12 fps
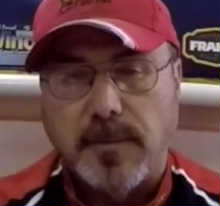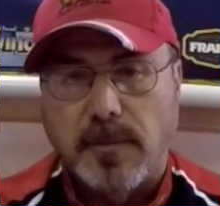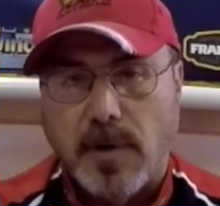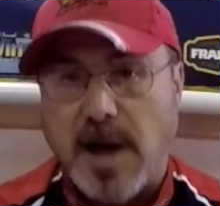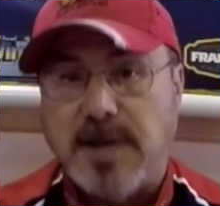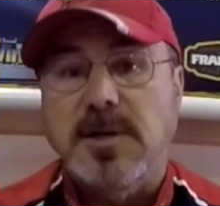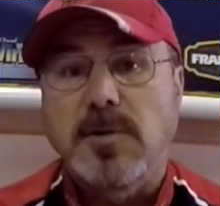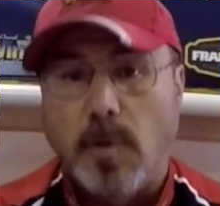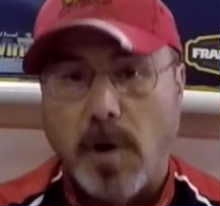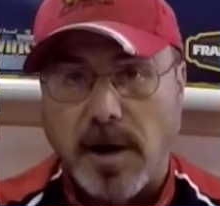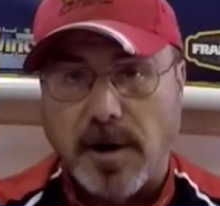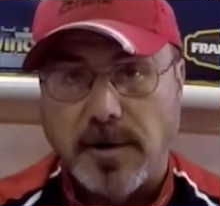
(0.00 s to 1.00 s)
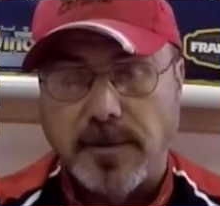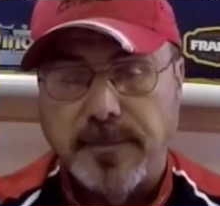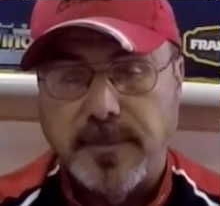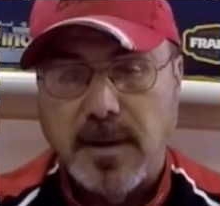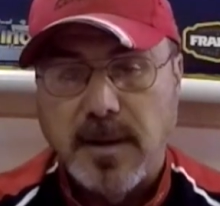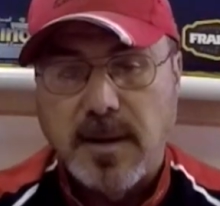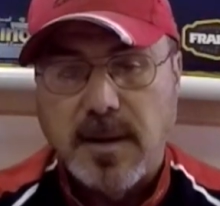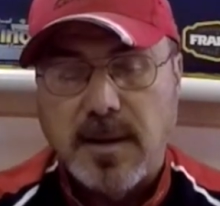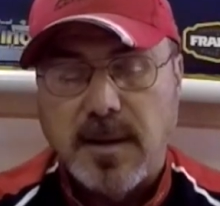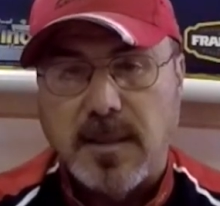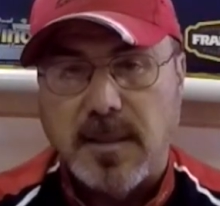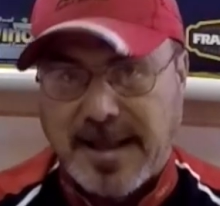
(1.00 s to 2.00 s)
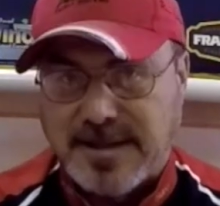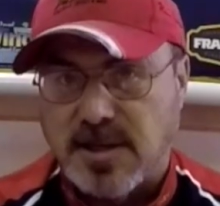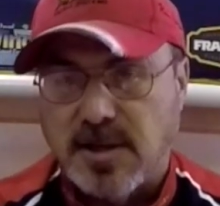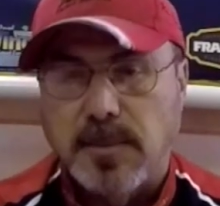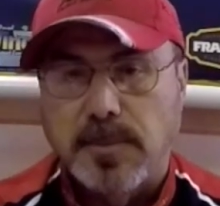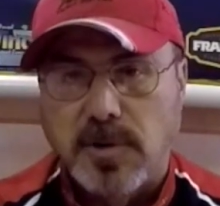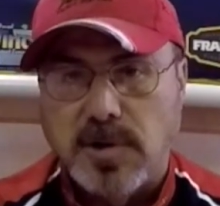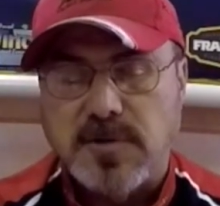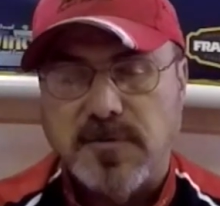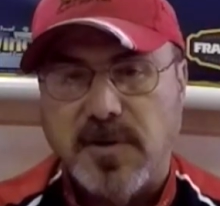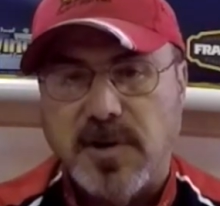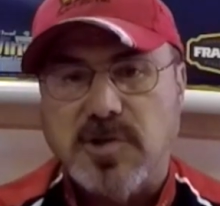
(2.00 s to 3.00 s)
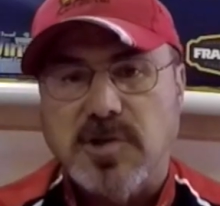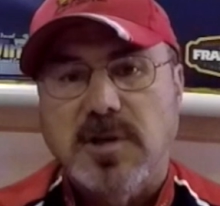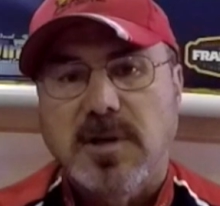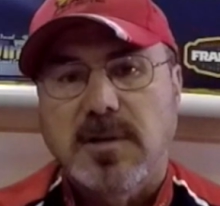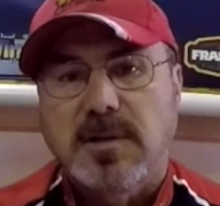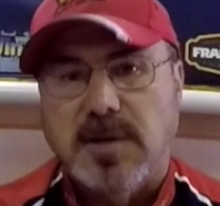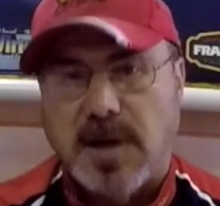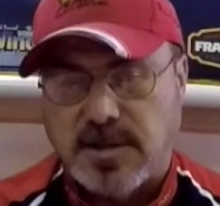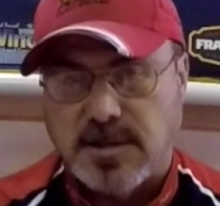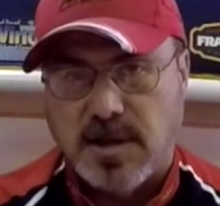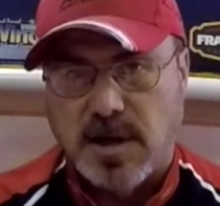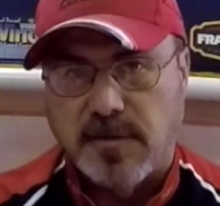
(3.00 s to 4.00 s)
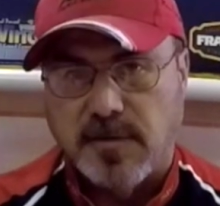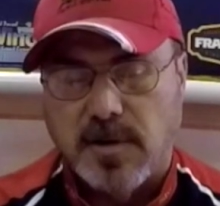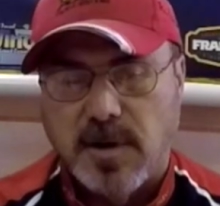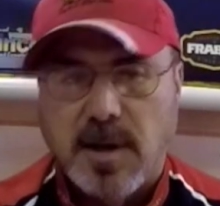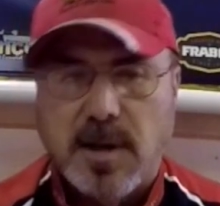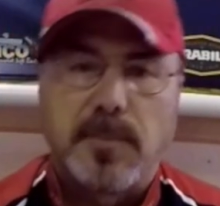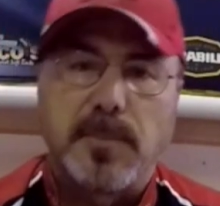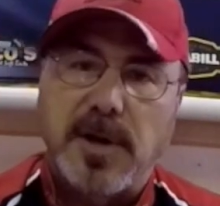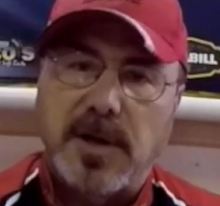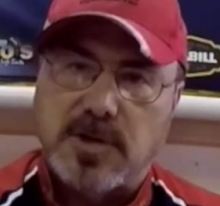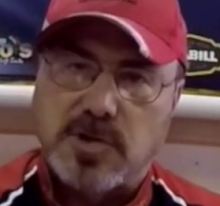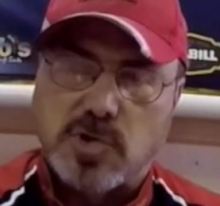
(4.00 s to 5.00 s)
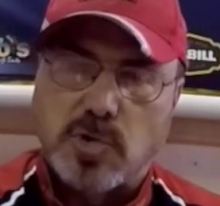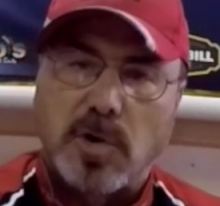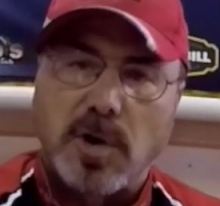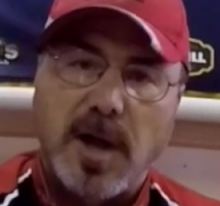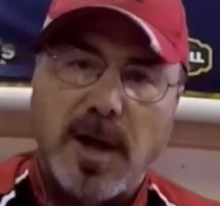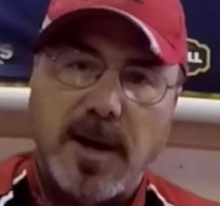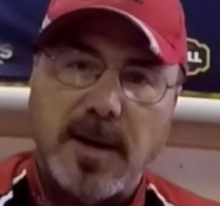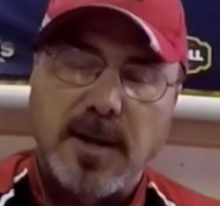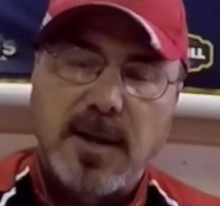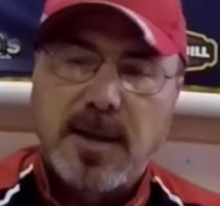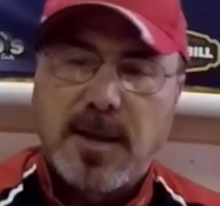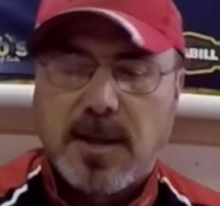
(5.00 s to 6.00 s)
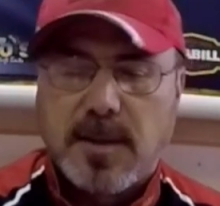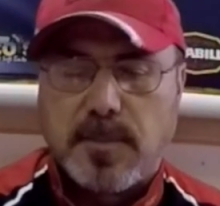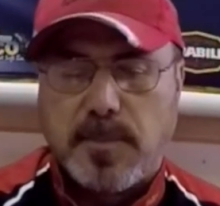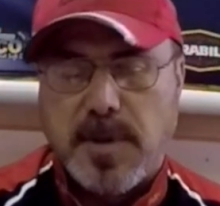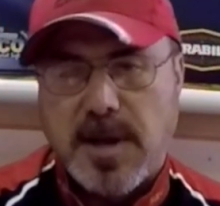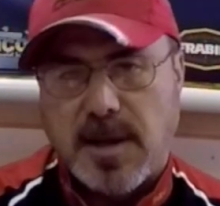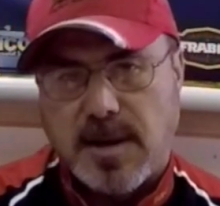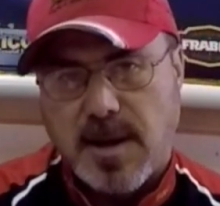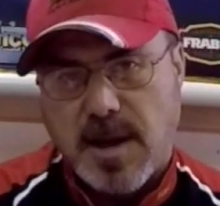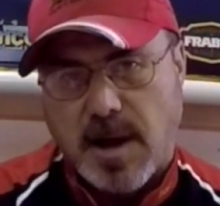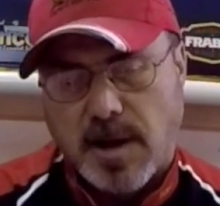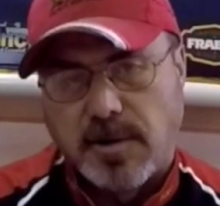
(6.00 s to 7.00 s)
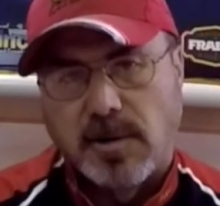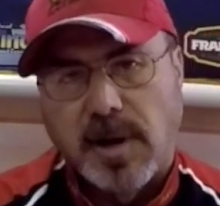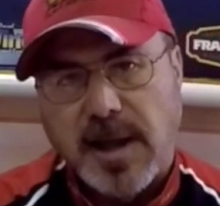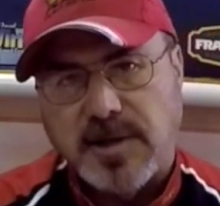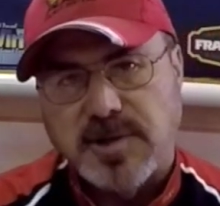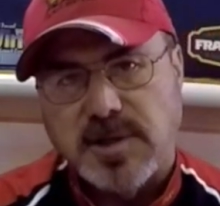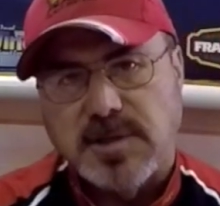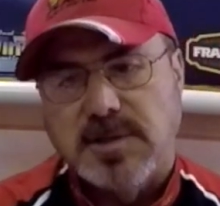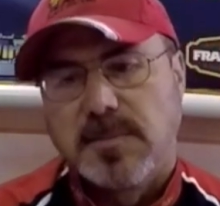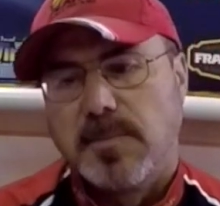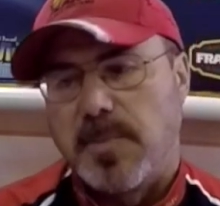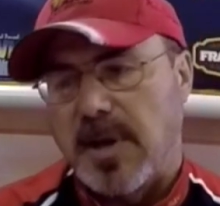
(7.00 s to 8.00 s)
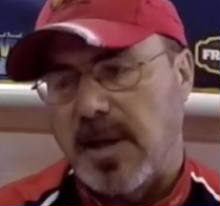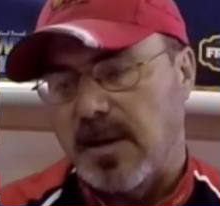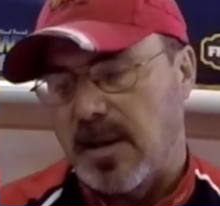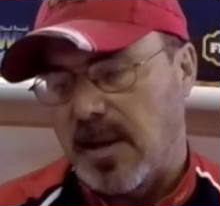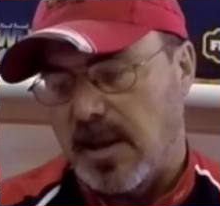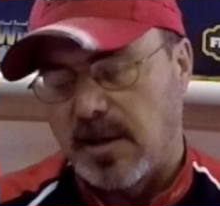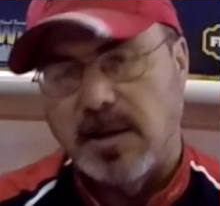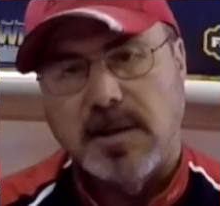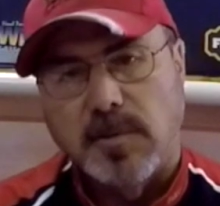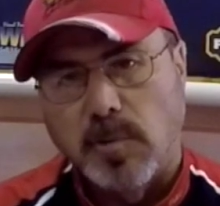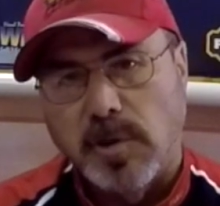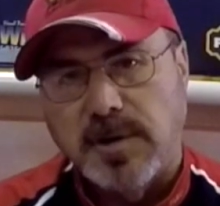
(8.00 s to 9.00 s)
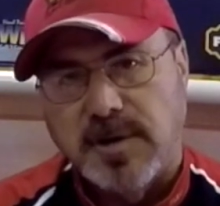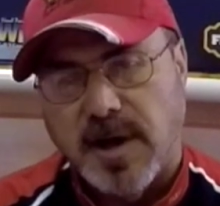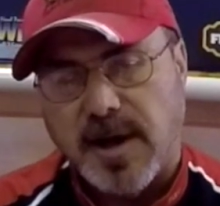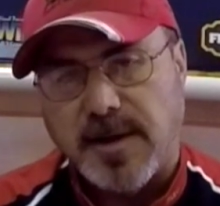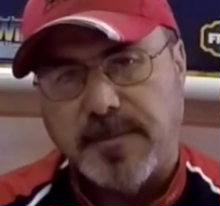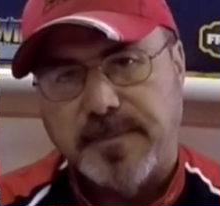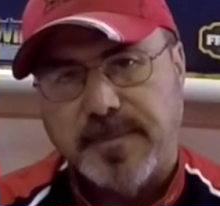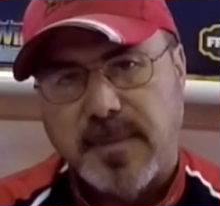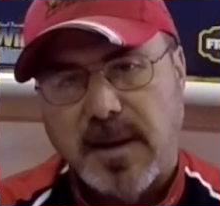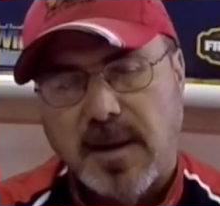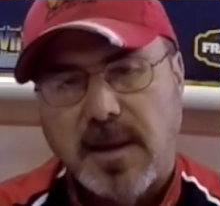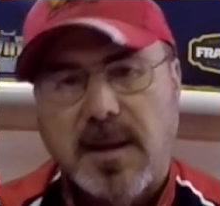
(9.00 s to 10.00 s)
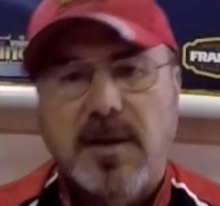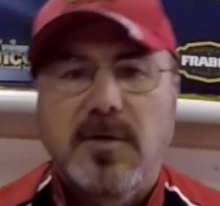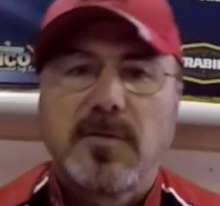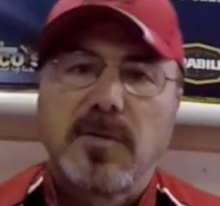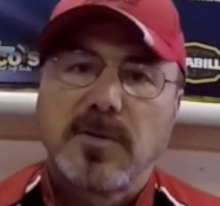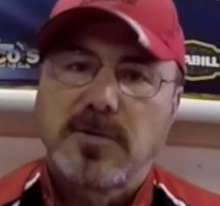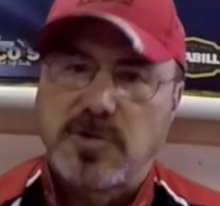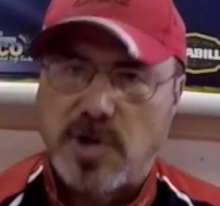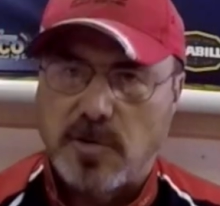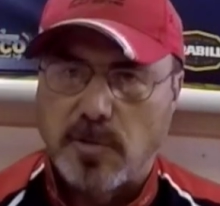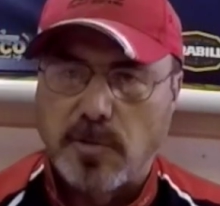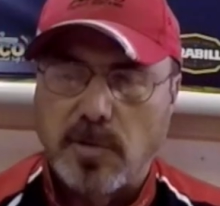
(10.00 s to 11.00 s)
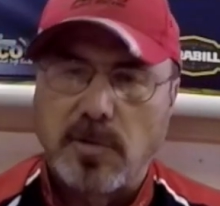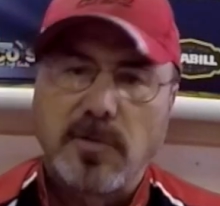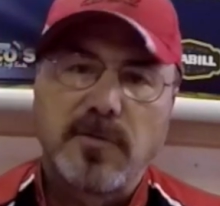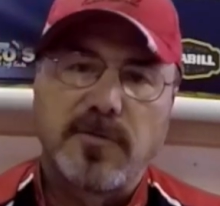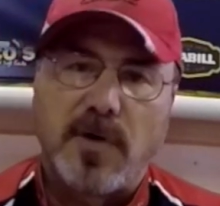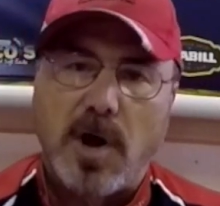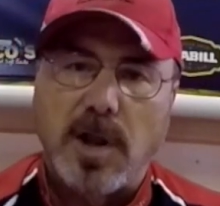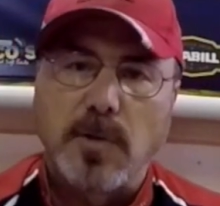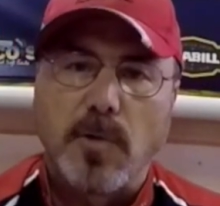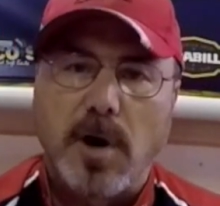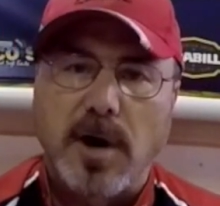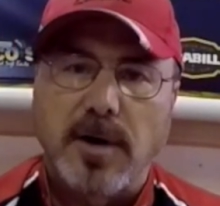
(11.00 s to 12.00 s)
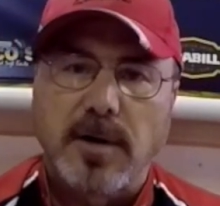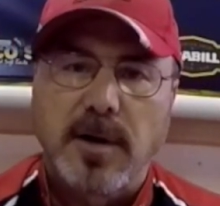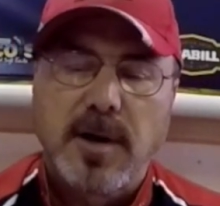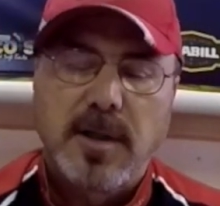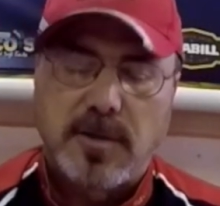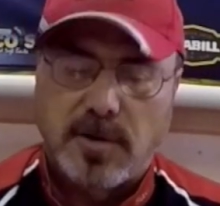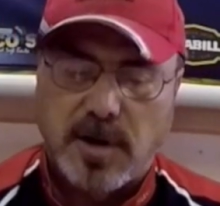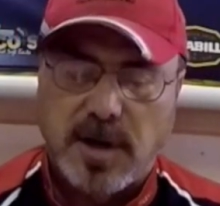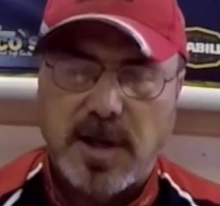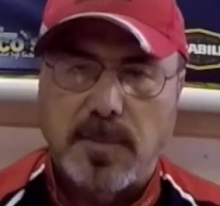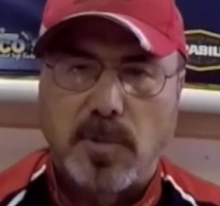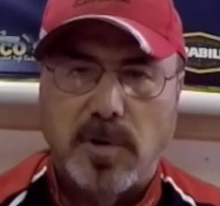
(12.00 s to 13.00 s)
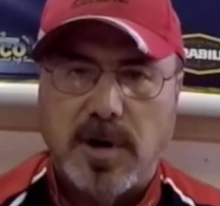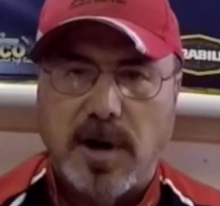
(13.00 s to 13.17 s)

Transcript: rising water, that's going to push fish tight to cover, be it the shoreline, be it under ledges, be it into the wood tight. General rule, falling water, they're going to get more